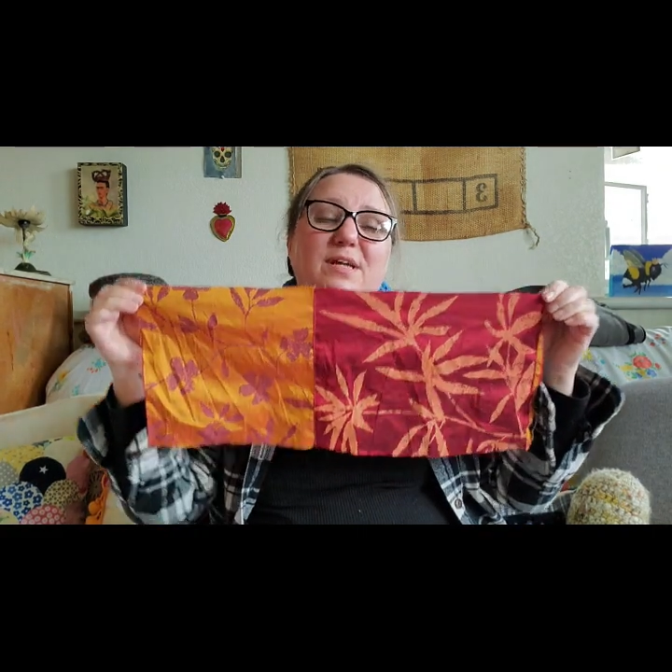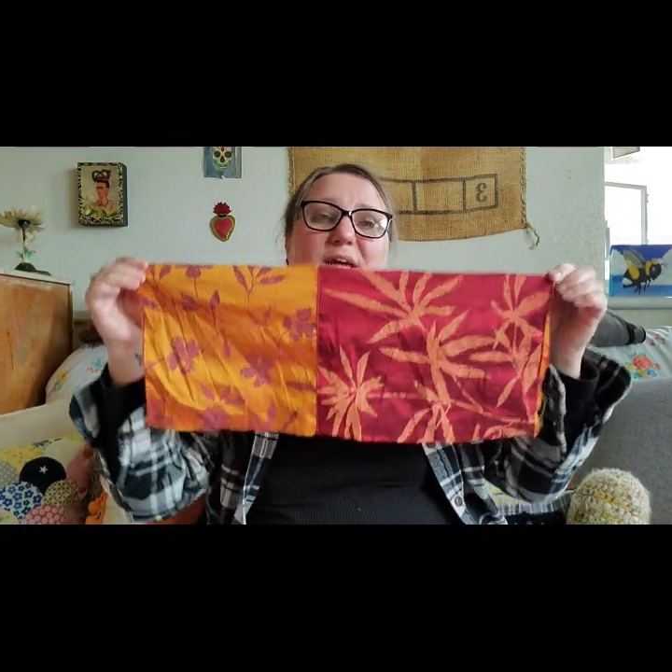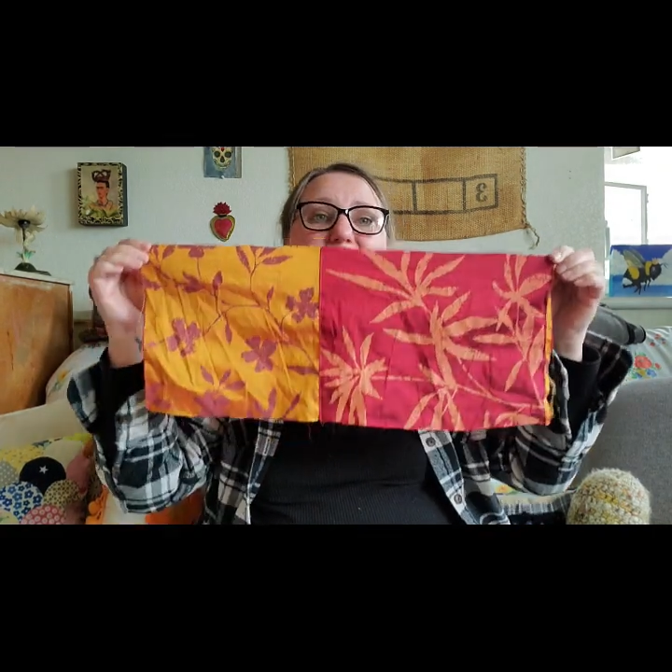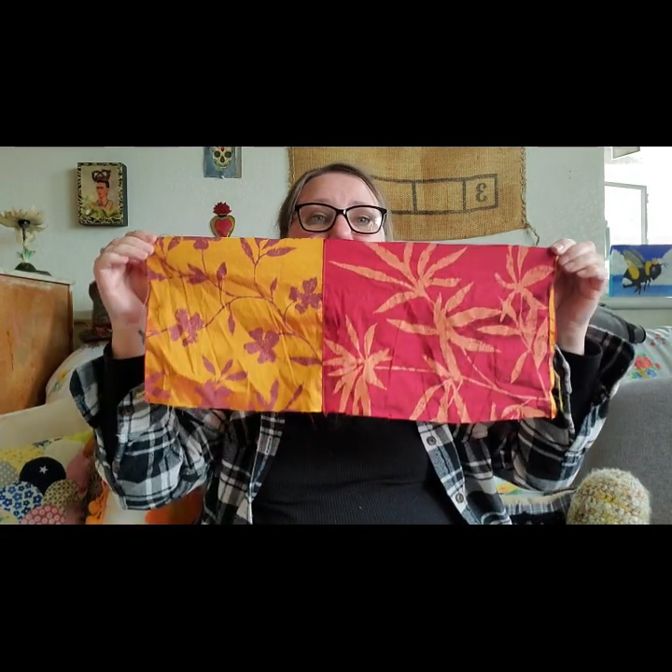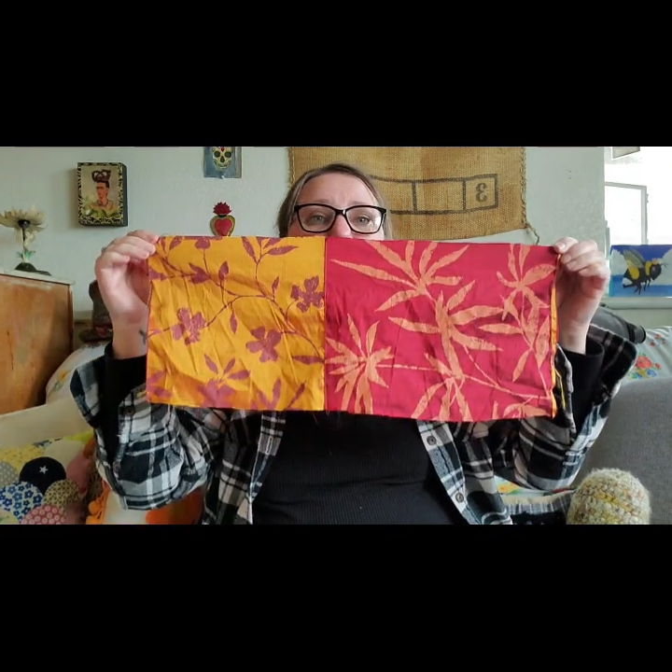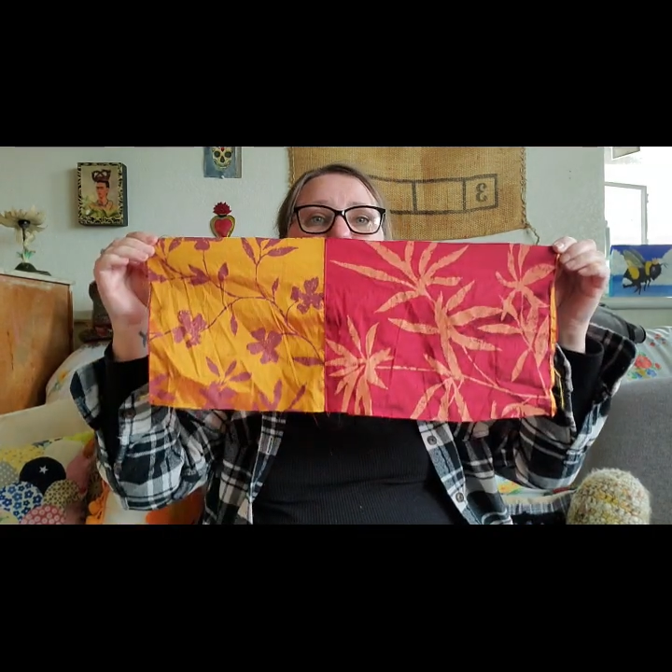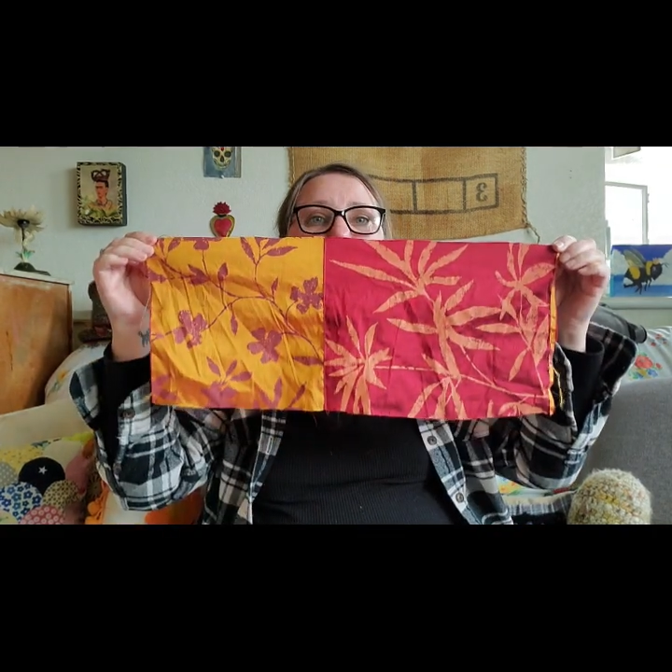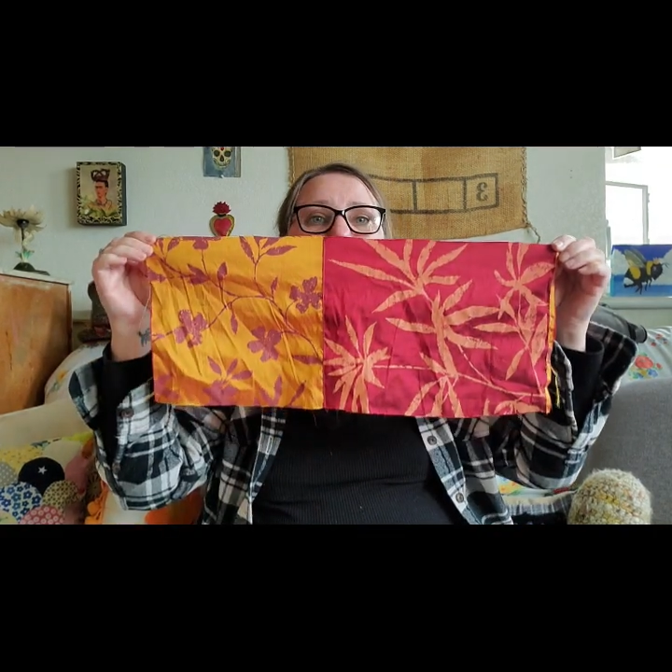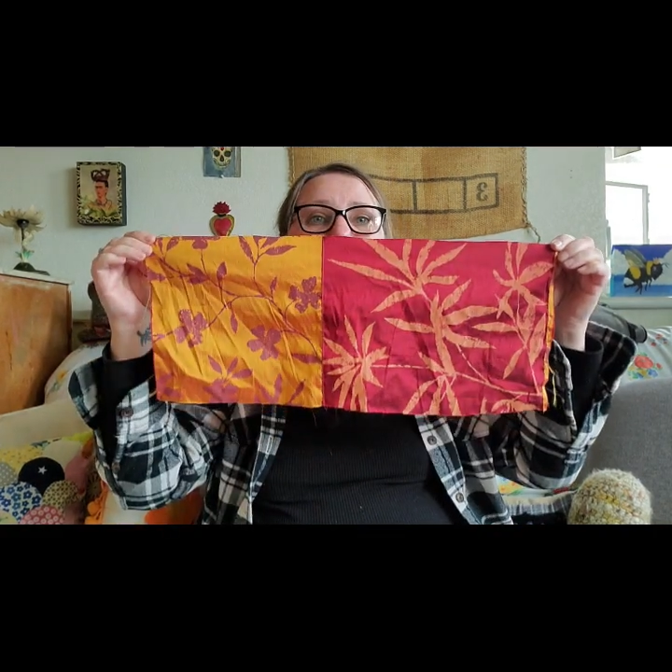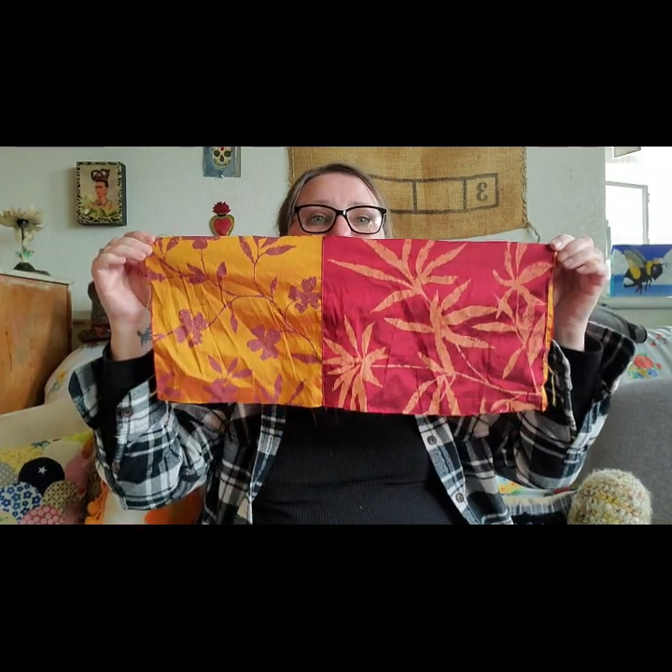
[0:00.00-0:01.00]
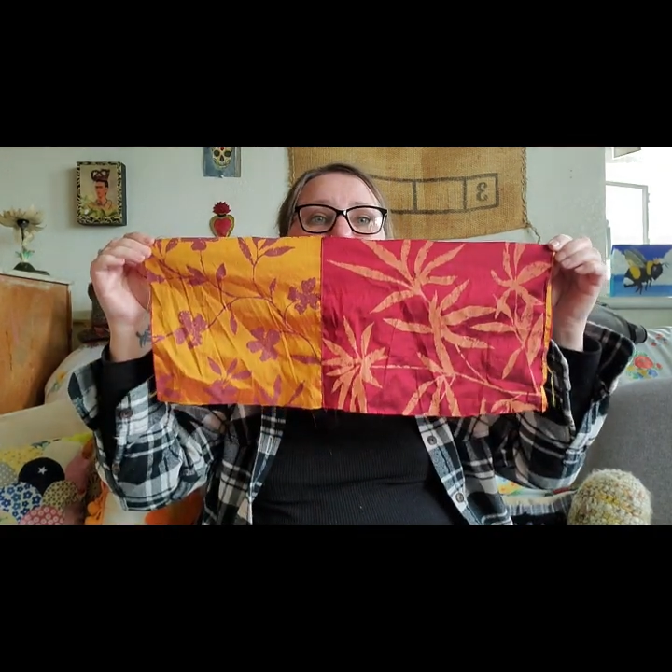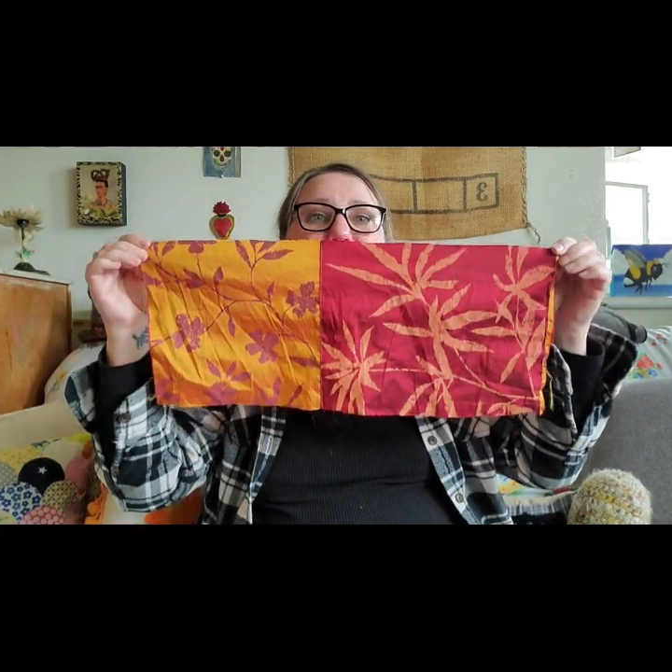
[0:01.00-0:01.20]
and it's